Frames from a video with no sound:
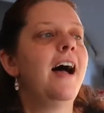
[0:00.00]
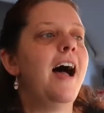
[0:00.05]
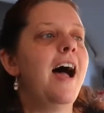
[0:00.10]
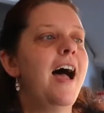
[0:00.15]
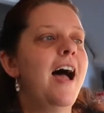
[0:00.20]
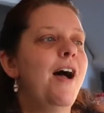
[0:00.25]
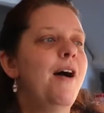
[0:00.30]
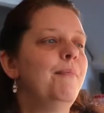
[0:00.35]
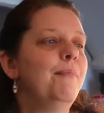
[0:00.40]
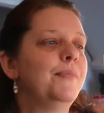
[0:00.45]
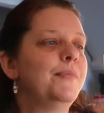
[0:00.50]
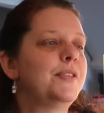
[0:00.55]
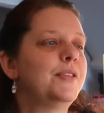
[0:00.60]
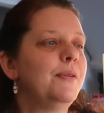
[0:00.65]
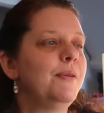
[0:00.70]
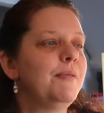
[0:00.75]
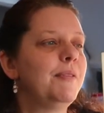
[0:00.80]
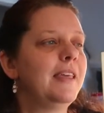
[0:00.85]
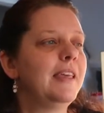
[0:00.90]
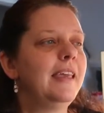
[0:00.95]

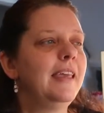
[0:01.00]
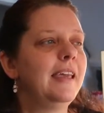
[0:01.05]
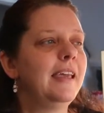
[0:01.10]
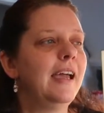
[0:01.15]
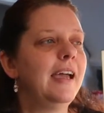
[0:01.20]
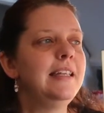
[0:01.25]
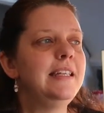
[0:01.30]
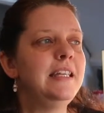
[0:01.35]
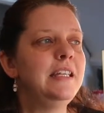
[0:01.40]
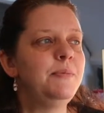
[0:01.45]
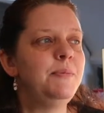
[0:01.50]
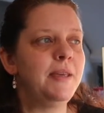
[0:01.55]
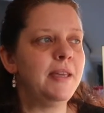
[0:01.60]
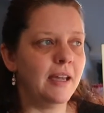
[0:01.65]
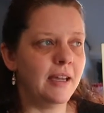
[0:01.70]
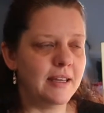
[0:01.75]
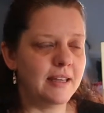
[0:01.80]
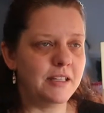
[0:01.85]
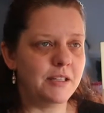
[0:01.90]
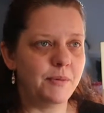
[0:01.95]
So I'm thinking I need to be
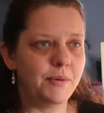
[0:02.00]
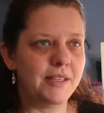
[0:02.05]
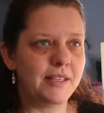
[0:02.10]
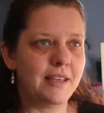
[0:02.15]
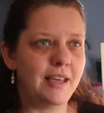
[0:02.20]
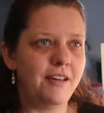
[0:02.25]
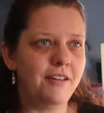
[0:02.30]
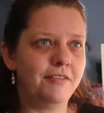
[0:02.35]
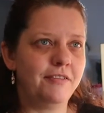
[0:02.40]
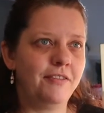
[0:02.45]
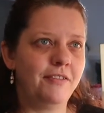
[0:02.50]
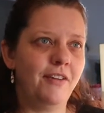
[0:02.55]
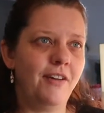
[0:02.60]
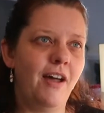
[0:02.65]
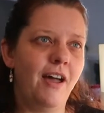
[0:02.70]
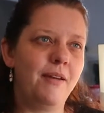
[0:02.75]
kind to myself.